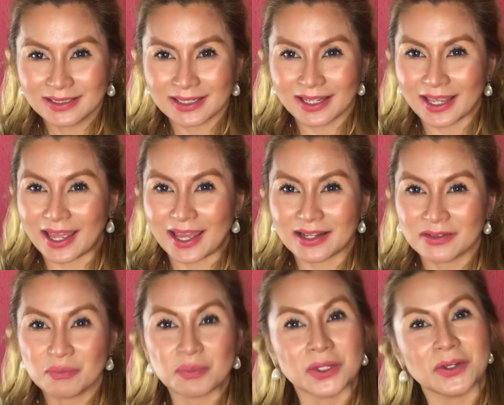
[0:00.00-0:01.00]
Again,
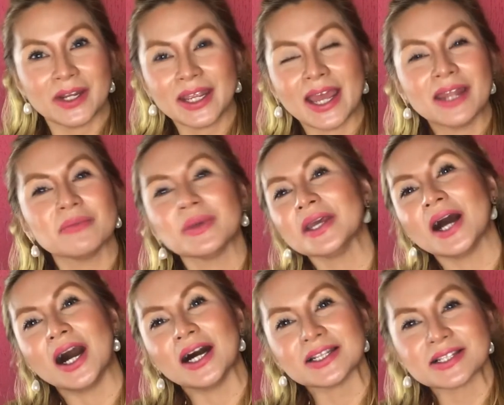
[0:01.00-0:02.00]
beauty and beyond.